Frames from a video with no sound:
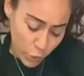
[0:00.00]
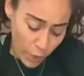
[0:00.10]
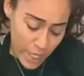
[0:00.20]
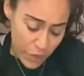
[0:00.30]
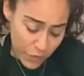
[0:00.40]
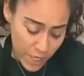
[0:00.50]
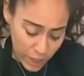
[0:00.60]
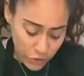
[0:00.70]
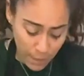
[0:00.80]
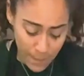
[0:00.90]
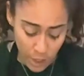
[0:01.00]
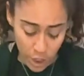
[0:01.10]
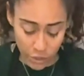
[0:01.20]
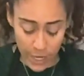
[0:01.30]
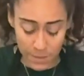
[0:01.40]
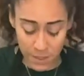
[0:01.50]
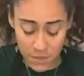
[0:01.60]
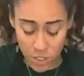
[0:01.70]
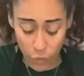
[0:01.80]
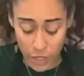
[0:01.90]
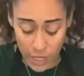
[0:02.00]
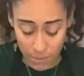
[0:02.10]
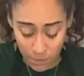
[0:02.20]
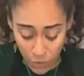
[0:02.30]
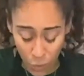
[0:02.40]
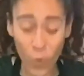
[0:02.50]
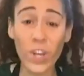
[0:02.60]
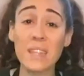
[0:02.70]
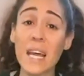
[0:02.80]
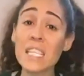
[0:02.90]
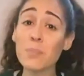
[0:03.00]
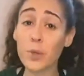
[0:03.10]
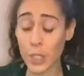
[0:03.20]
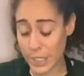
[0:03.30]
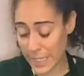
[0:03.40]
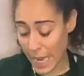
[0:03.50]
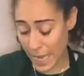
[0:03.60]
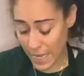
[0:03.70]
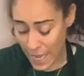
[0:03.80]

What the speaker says: 2,300 milligrams of sodium or less per day.